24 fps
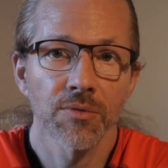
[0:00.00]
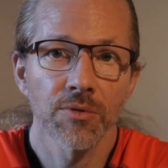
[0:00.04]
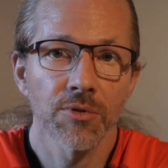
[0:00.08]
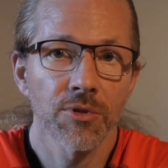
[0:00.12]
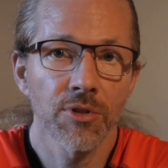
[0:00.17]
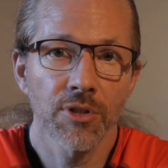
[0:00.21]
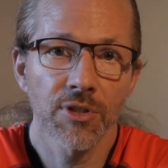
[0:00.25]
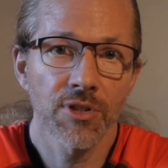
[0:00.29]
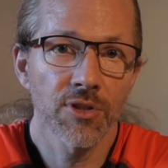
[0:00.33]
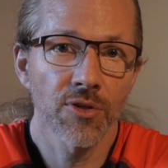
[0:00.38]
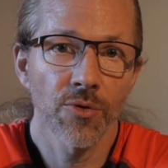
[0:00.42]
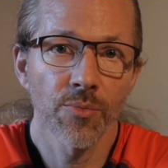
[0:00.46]

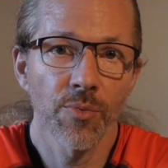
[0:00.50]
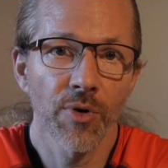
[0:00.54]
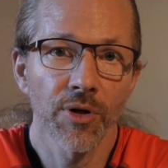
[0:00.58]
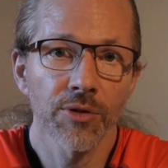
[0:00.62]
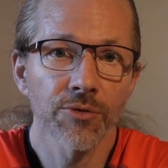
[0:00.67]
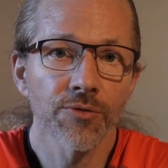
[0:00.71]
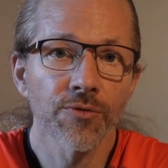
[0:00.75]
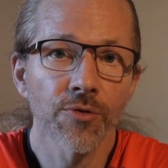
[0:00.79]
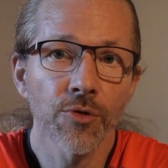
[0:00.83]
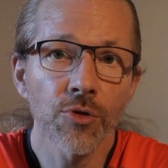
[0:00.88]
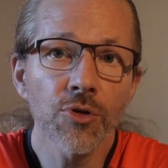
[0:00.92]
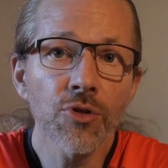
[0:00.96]
just
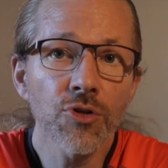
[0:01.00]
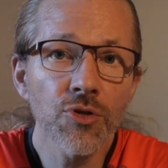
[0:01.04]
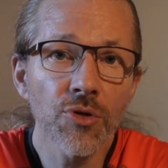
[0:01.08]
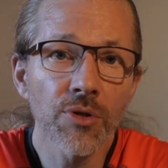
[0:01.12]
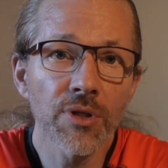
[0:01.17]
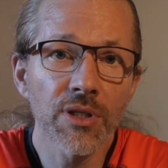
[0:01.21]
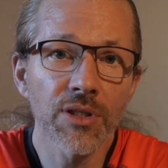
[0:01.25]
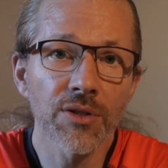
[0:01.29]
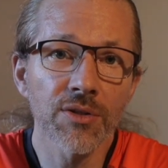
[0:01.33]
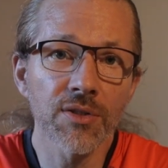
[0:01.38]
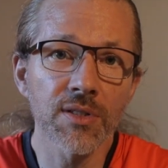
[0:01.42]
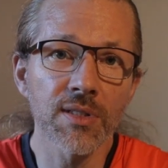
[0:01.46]
about
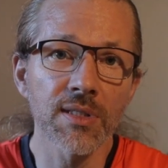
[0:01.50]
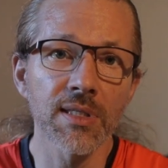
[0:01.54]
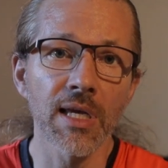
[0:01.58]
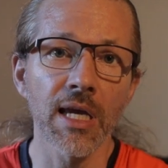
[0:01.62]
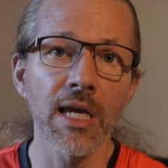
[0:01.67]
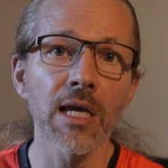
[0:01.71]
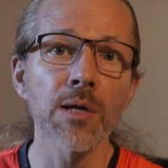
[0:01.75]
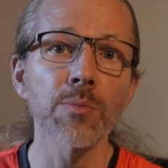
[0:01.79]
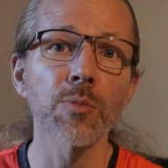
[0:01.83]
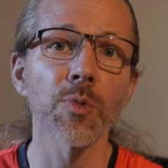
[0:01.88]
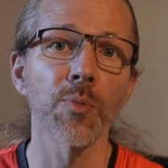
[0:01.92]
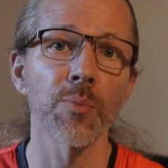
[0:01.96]
virtually the
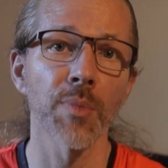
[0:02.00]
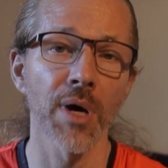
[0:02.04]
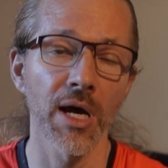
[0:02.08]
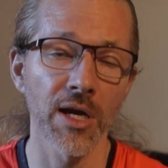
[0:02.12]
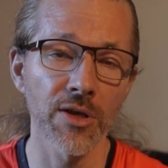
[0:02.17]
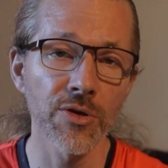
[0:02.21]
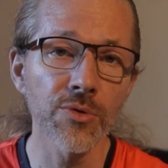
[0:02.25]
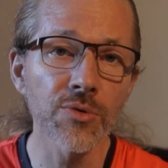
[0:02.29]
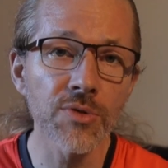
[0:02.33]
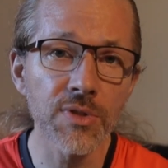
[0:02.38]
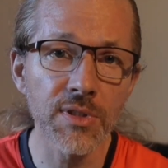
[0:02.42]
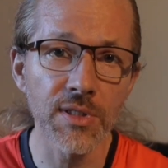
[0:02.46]
same
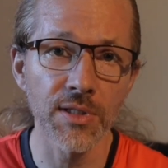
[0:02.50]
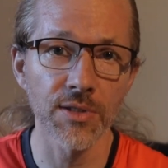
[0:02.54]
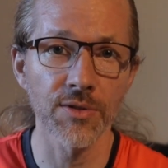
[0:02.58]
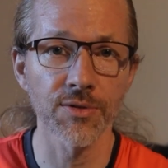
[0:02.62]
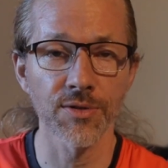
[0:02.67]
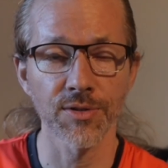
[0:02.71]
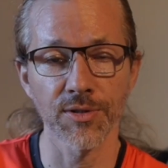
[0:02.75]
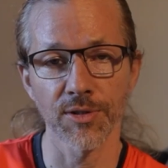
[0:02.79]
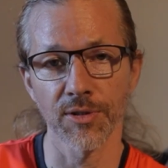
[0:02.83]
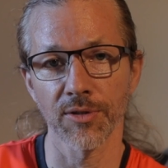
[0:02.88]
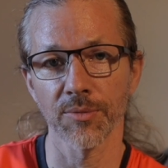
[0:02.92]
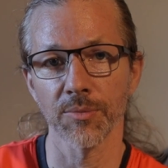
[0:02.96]
menu
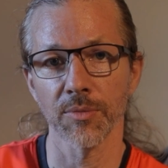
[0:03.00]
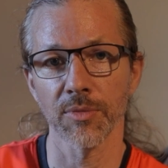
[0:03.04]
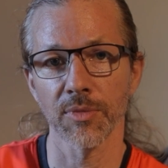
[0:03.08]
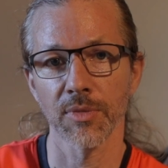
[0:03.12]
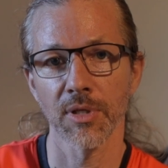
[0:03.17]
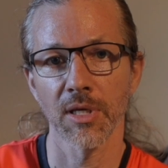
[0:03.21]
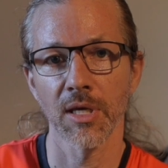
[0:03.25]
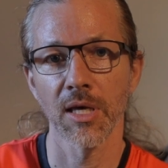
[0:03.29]
system.